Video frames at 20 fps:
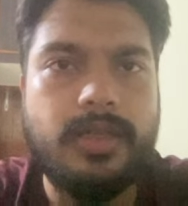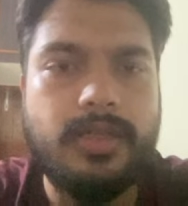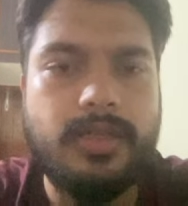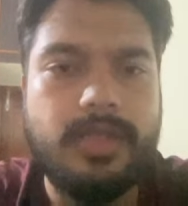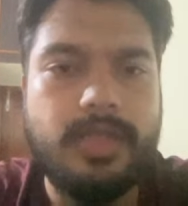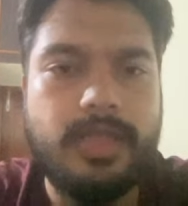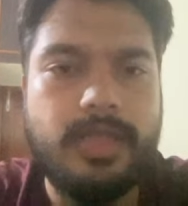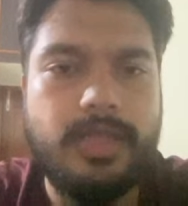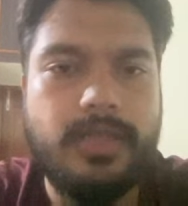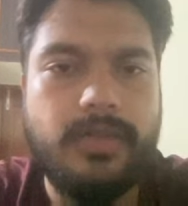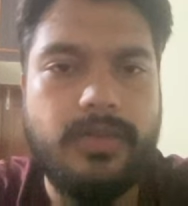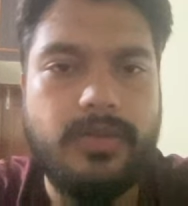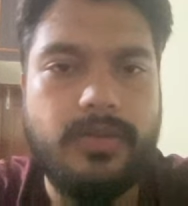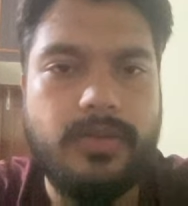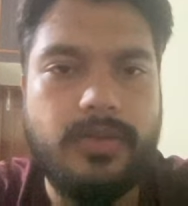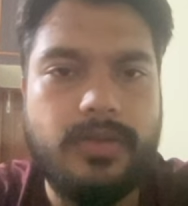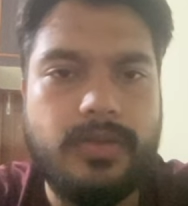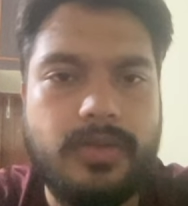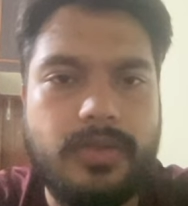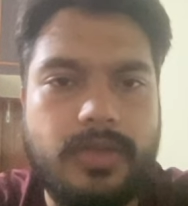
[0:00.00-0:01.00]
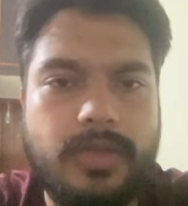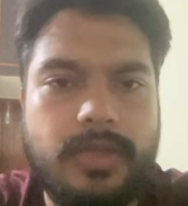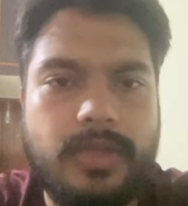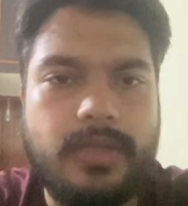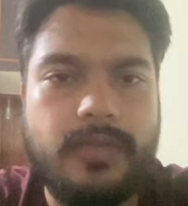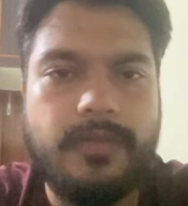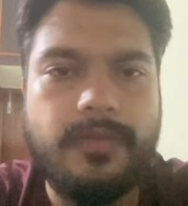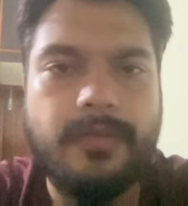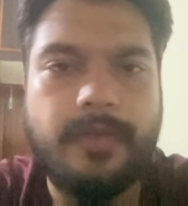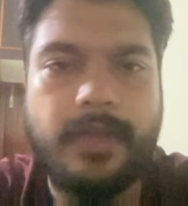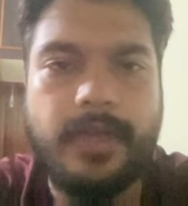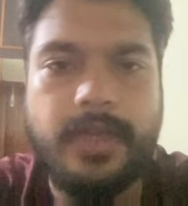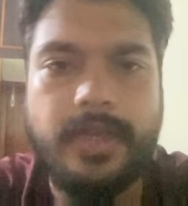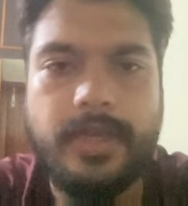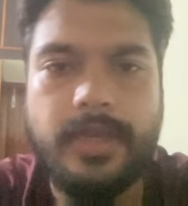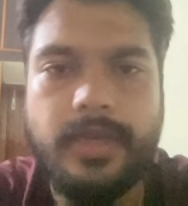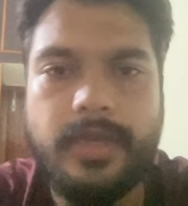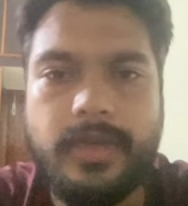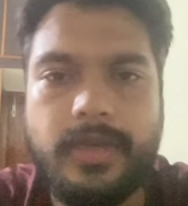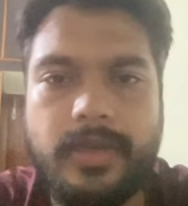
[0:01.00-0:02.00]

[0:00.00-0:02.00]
t node, so that is file.